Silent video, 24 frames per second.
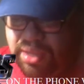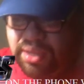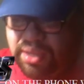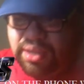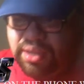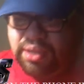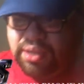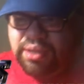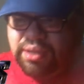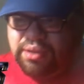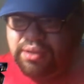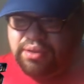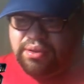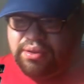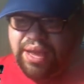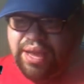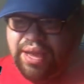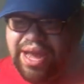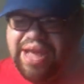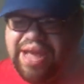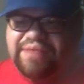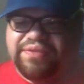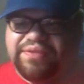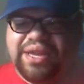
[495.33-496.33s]
Uh,
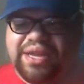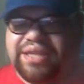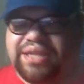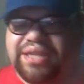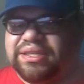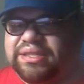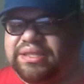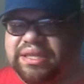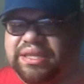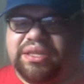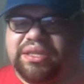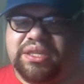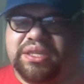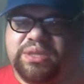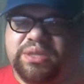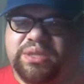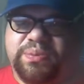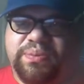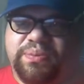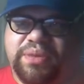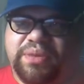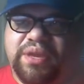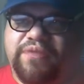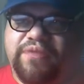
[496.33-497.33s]
I have not seen
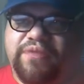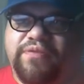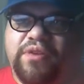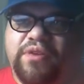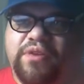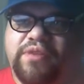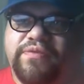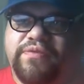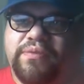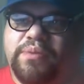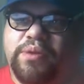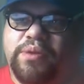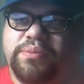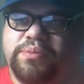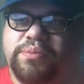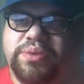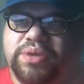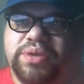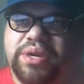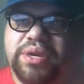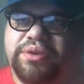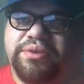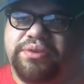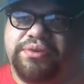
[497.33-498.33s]
the, the Far From
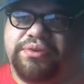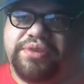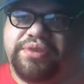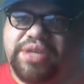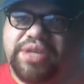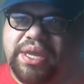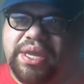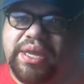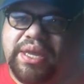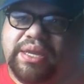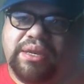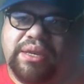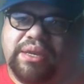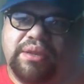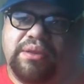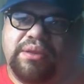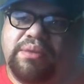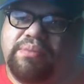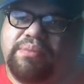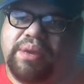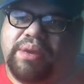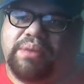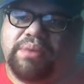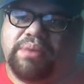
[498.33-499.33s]
Home trailer yet,
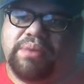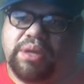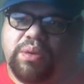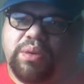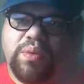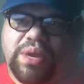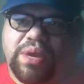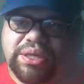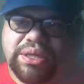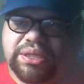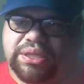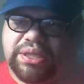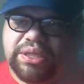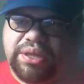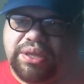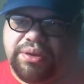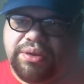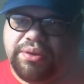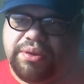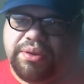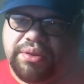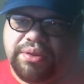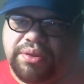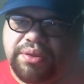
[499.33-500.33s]
but I'm gonna watch
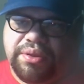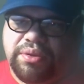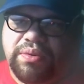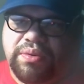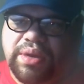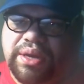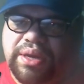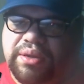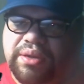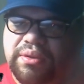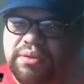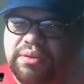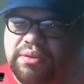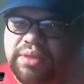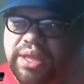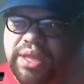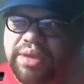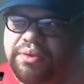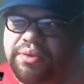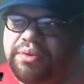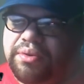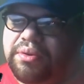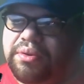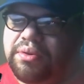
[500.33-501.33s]
it here in a little while
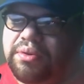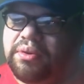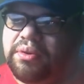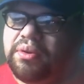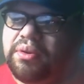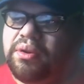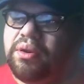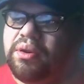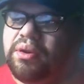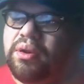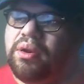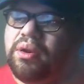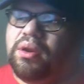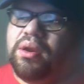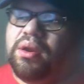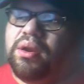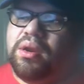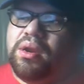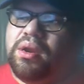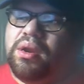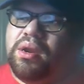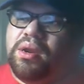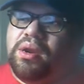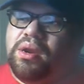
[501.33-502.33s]
later.
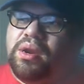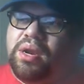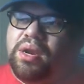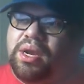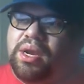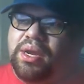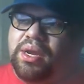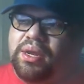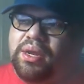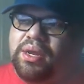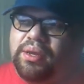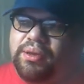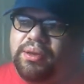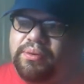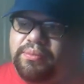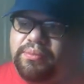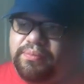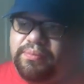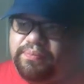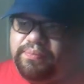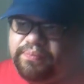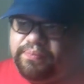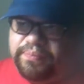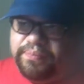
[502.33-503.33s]

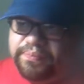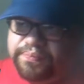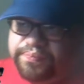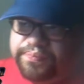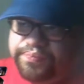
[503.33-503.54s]
Um,